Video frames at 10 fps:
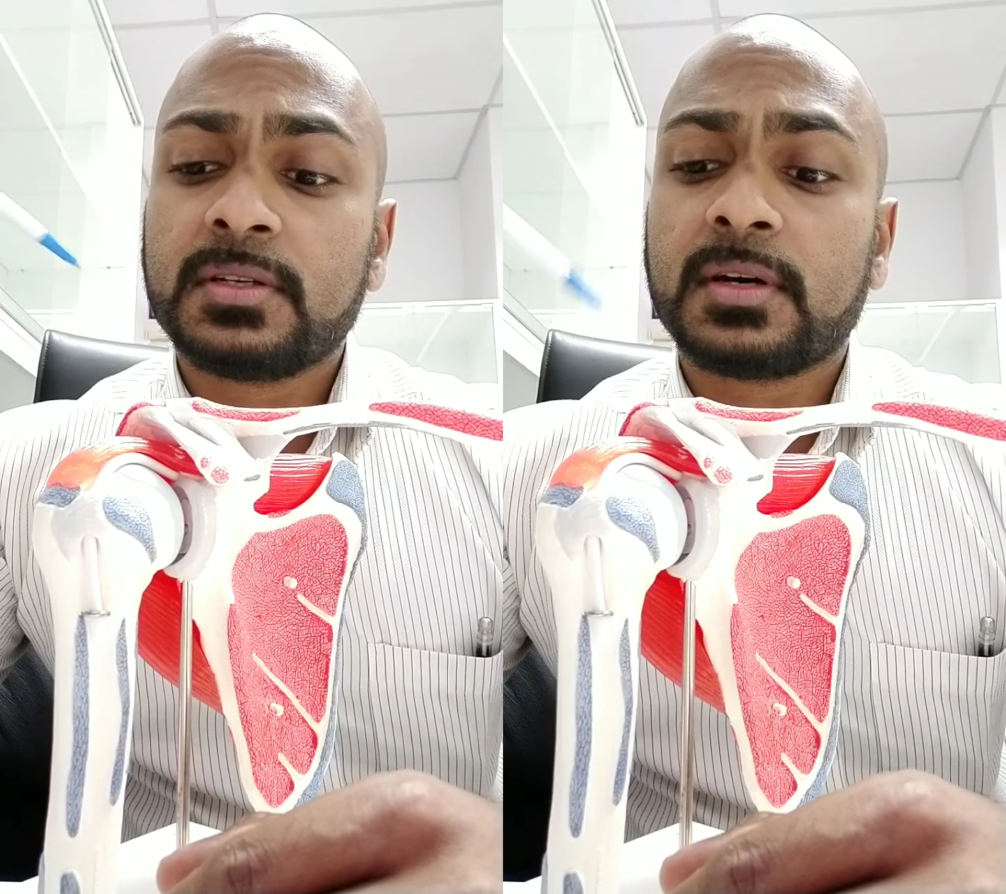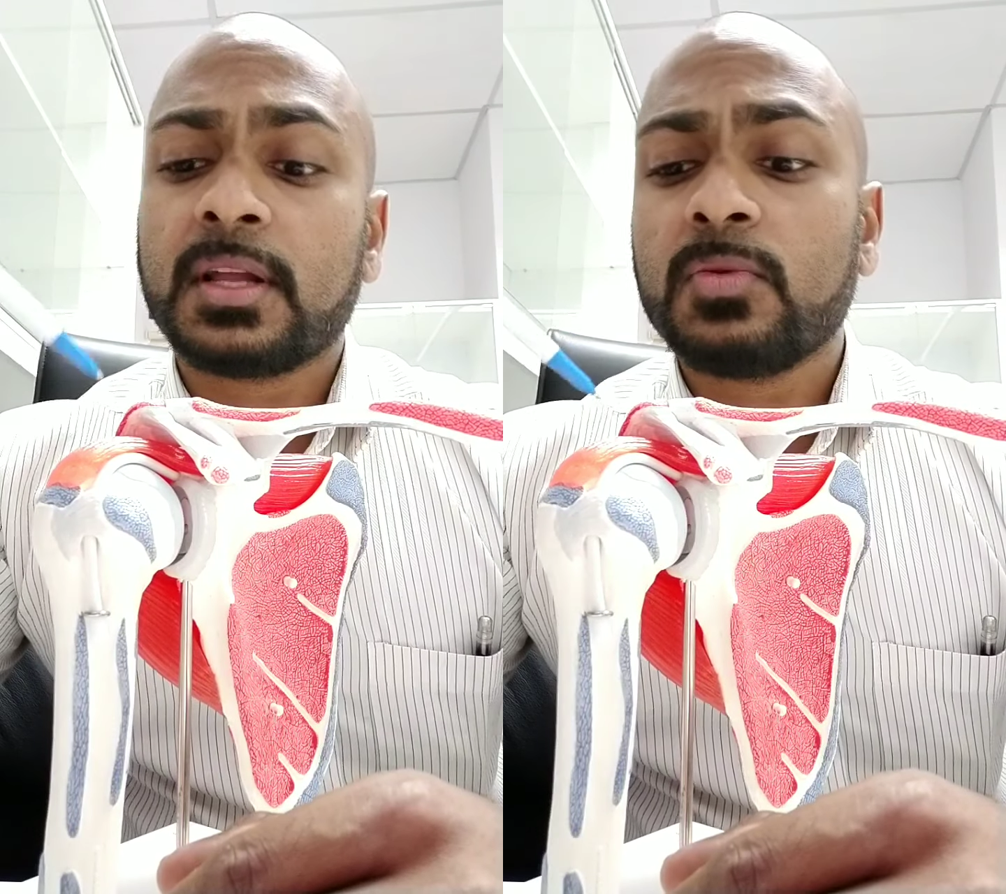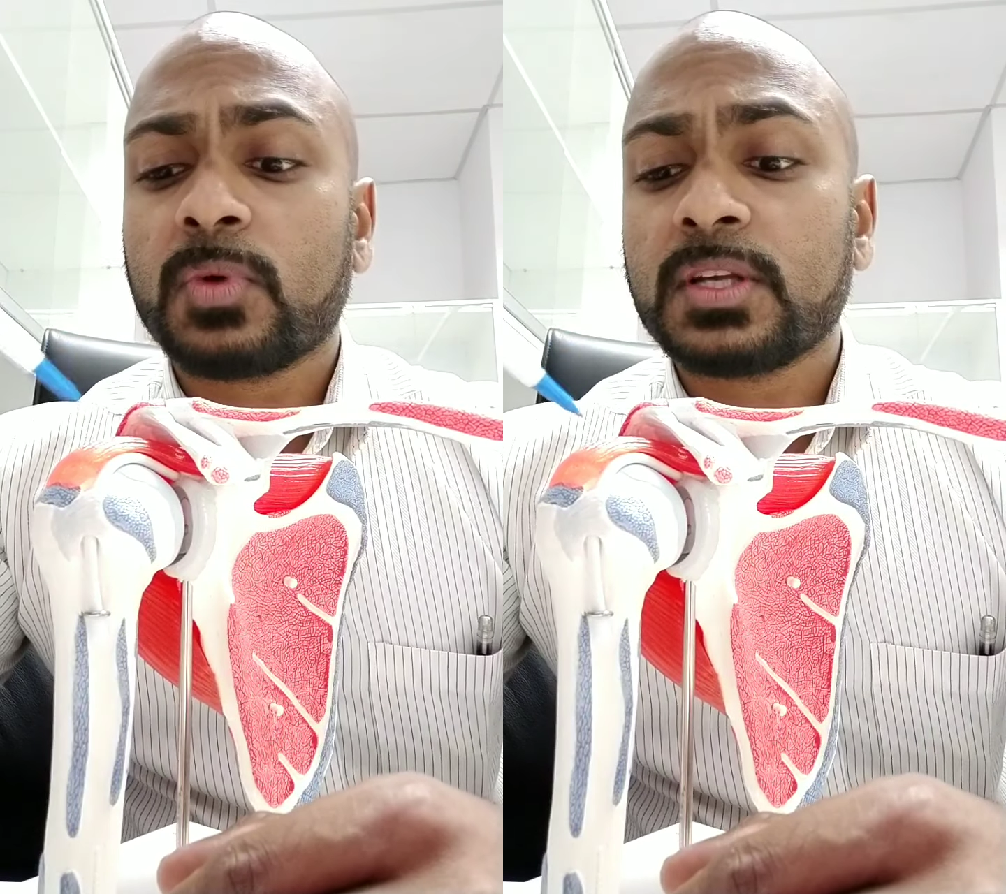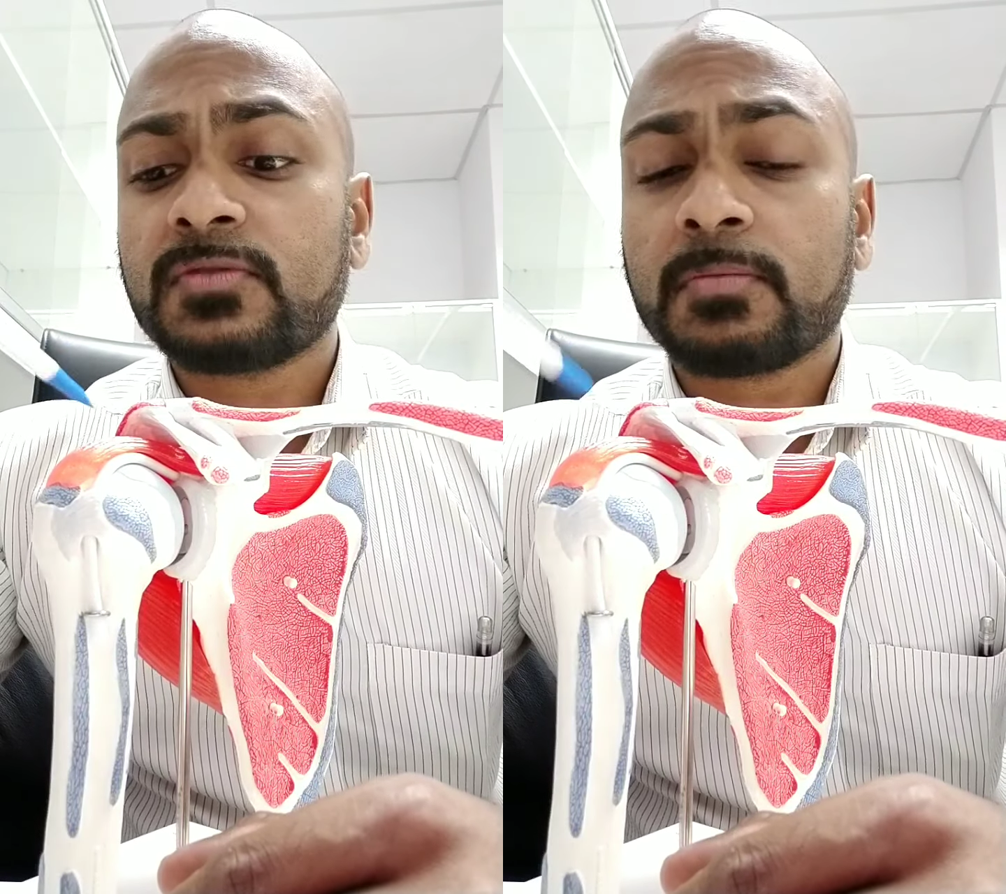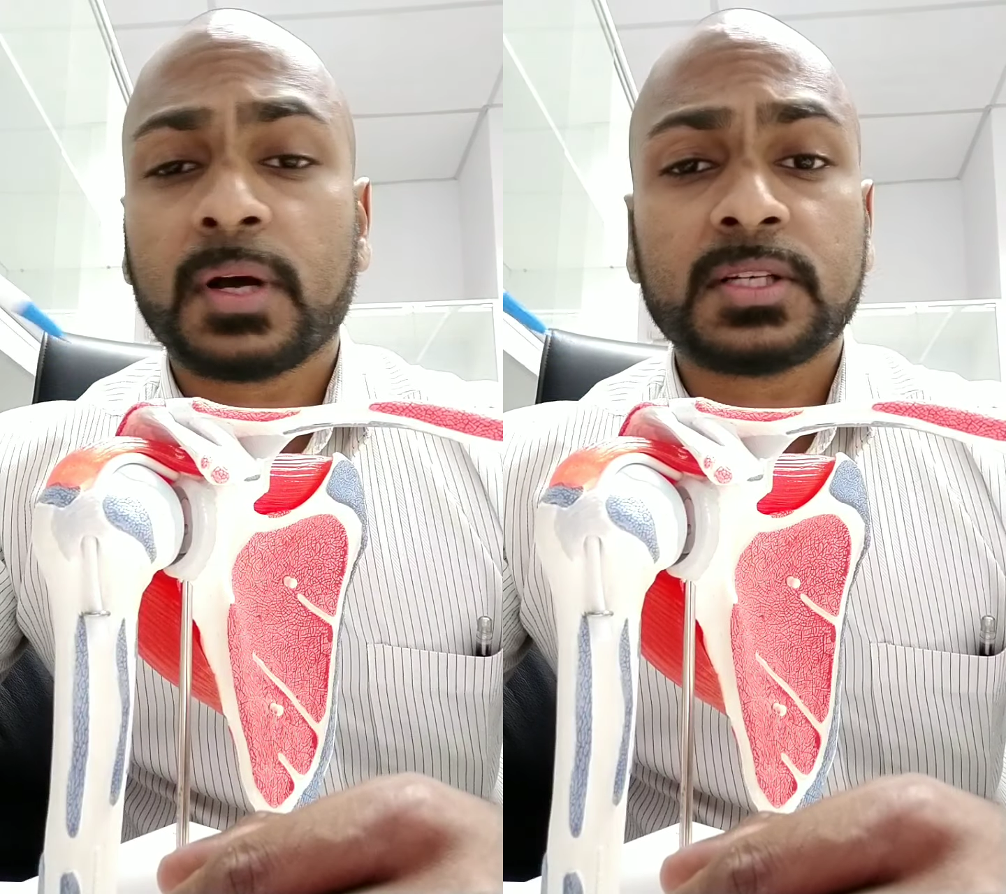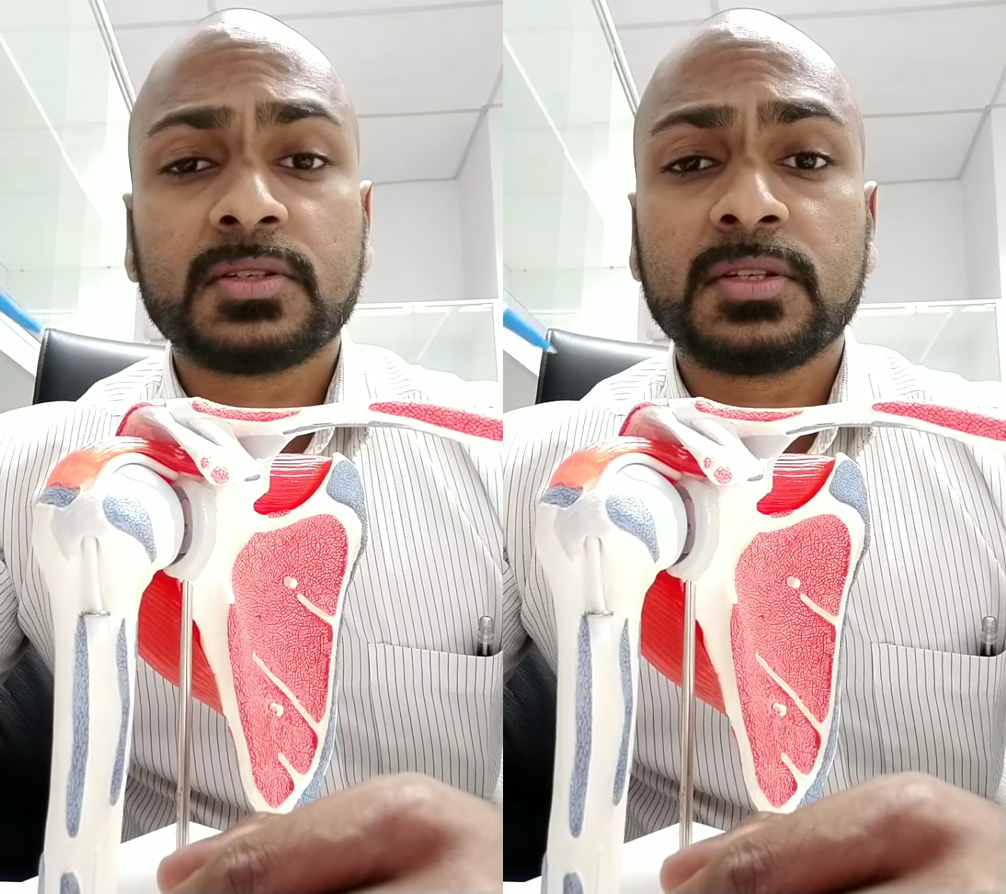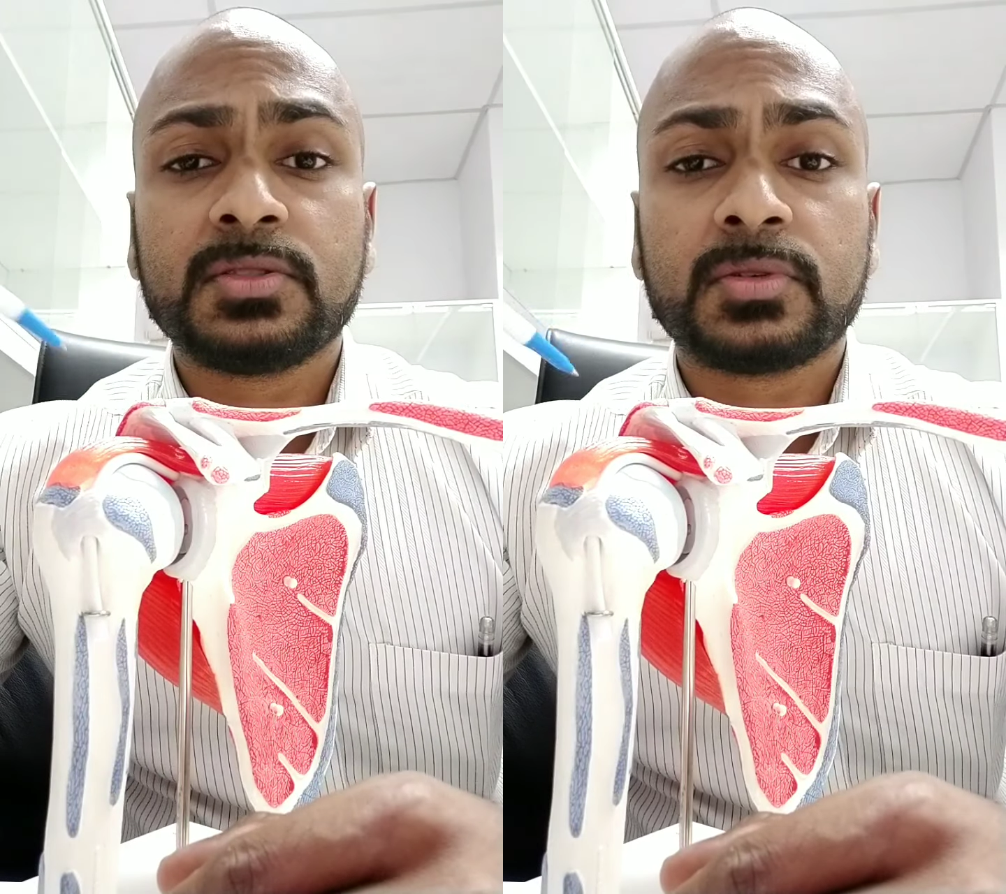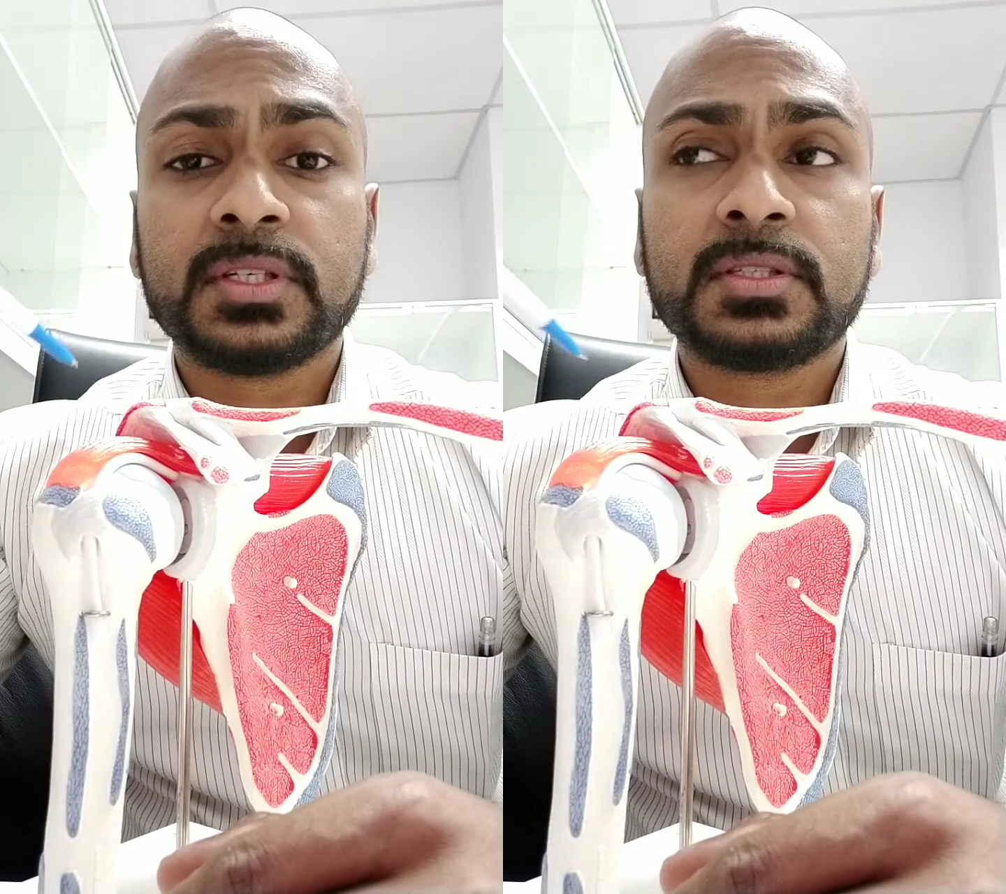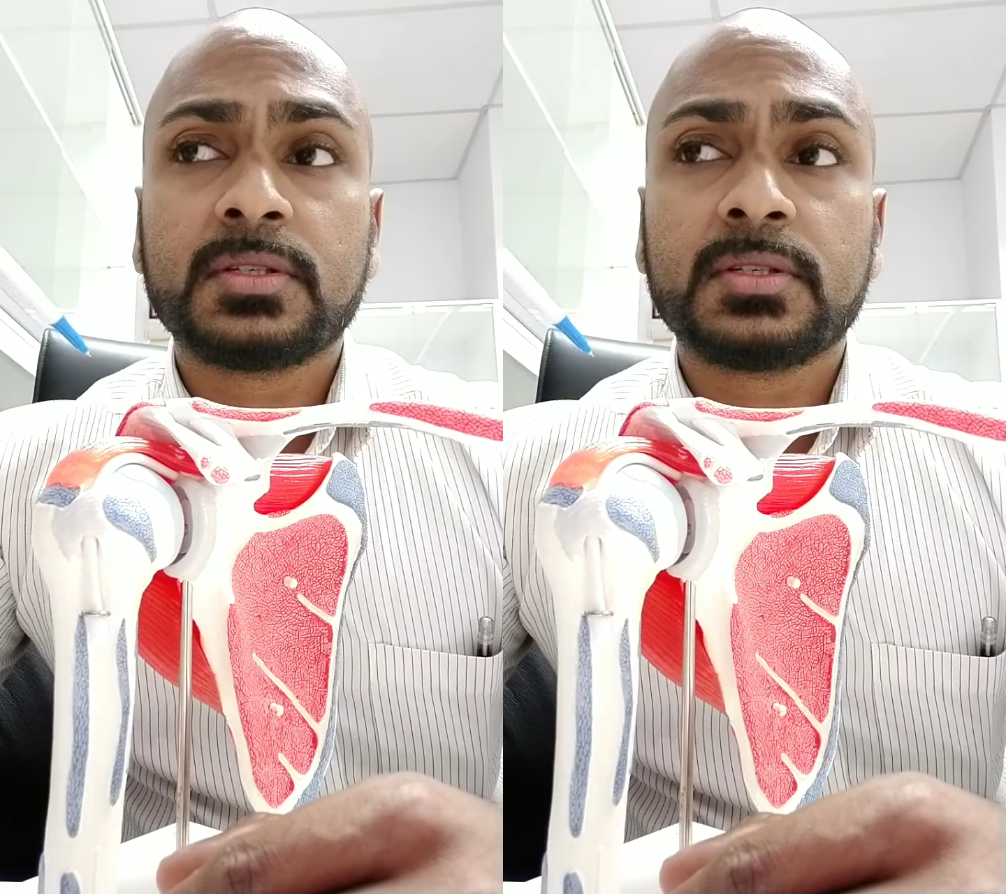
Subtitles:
Otherwise, for partial injuries,